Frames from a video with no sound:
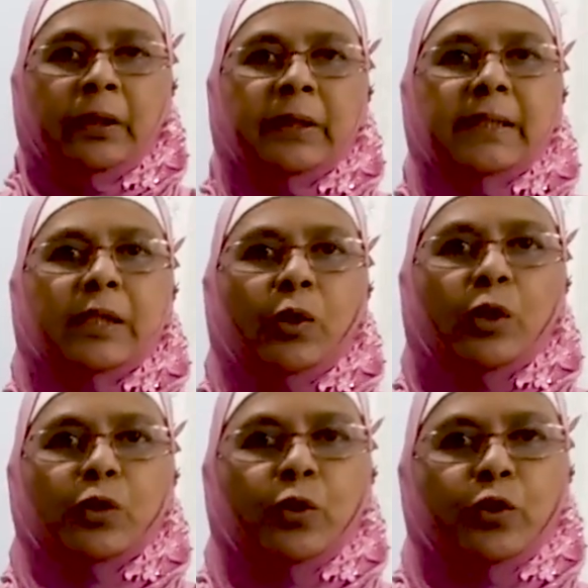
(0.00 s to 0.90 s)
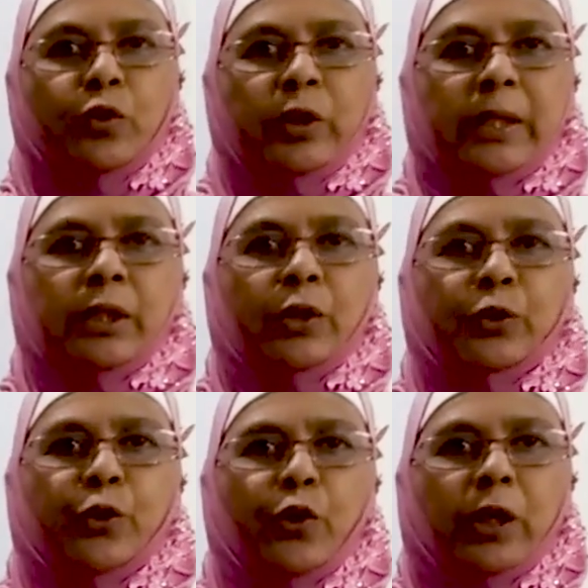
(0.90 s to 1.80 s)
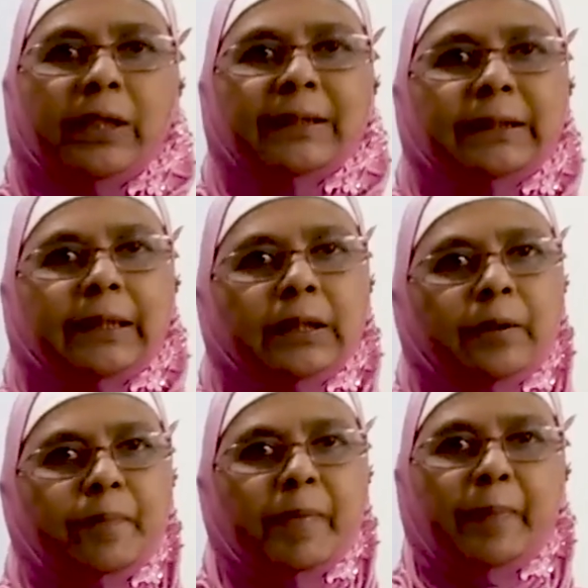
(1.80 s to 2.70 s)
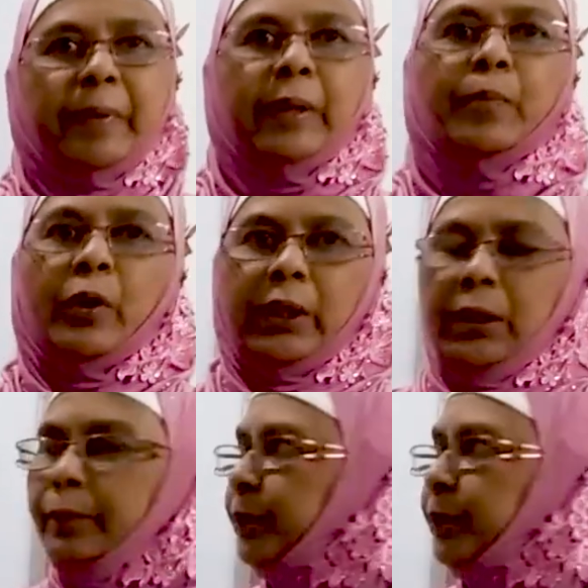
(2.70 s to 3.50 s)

This is also known as dualistic memory model.